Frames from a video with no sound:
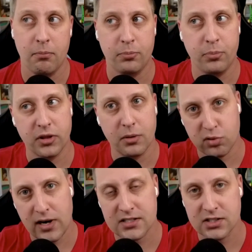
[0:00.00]
but the
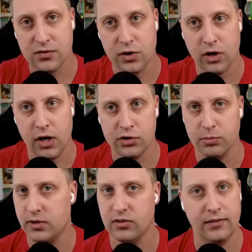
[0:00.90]
process for your customer
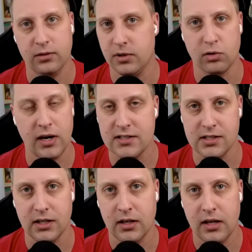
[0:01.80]
doesn't have to be
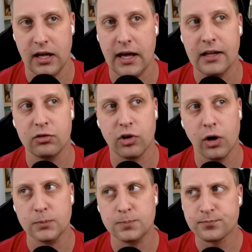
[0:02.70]
crazy. Mm-hmm. And
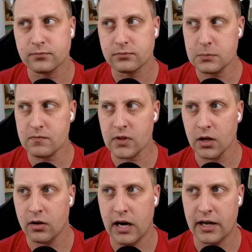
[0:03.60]
so,
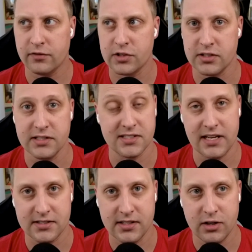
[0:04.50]
out of just a
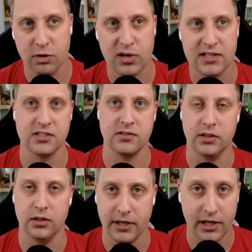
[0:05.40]
necessity or process of
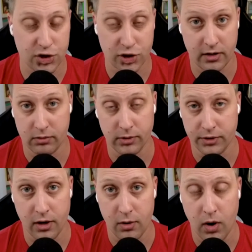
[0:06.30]
elimination, I don't really
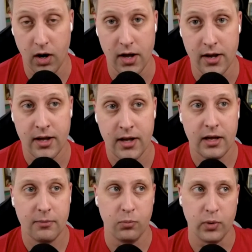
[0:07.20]
know what,
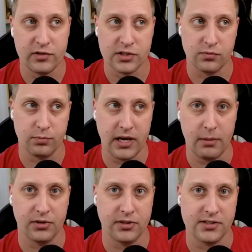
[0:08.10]
we've just been
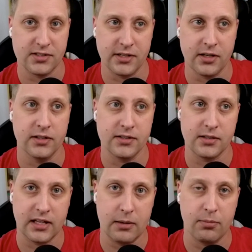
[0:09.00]
able to distill and
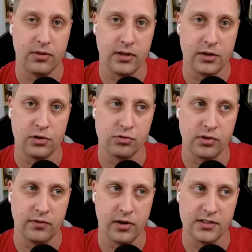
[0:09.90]
keep the industry
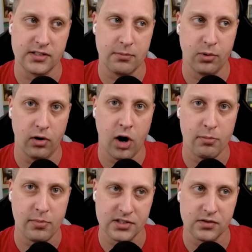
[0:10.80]
very simple, our
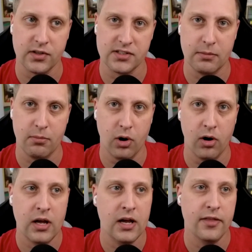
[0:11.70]
business very simple.
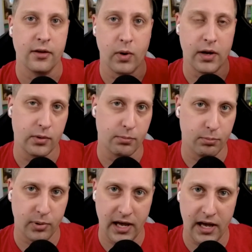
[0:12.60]
The way we
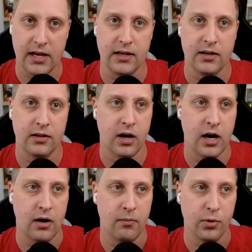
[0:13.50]
pay,
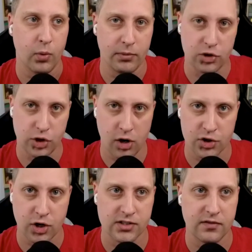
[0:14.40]
uh, the way we charge
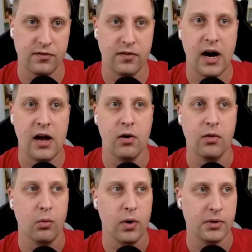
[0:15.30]
cards on file,
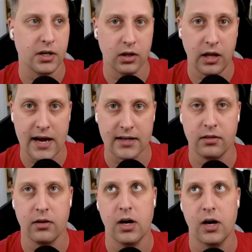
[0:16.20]
the way we collect,
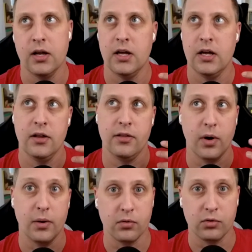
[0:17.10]
the the way
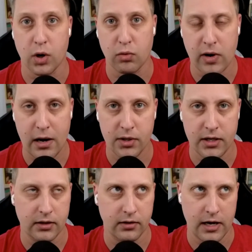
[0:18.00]
we do our
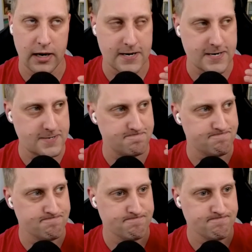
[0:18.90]
routing, um,
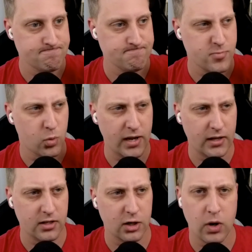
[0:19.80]
the way
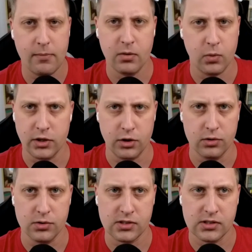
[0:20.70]
the equipment we
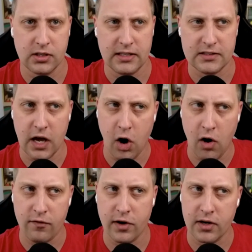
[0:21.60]
use. It's mm-hmm. all
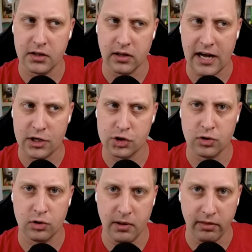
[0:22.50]
very logical,
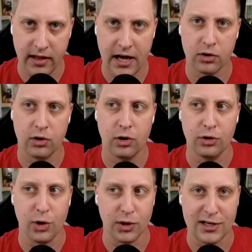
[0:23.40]
methodical, no
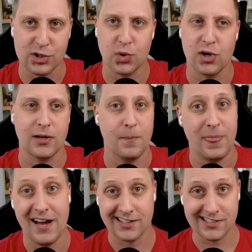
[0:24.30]
guesswork,
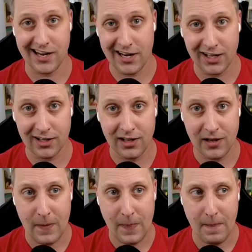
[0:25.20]
not exciting,
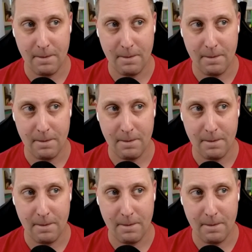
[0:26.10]
mm-hmm.